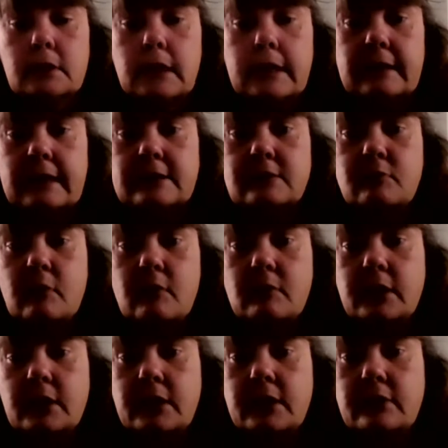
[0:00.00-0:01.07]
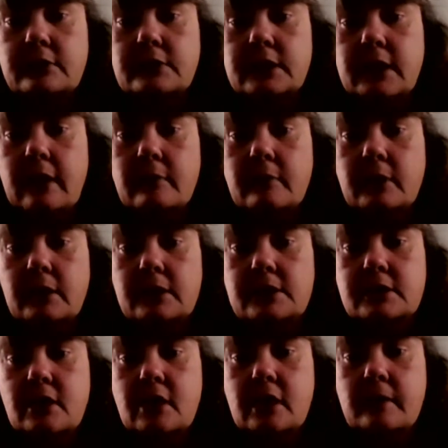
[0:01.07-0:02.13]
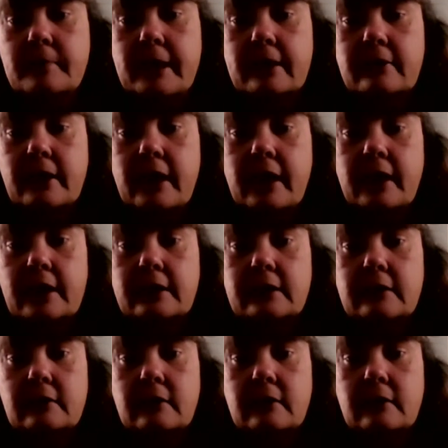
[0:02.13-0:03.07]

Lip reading: that's what we're going to do today. We're going to talk about that.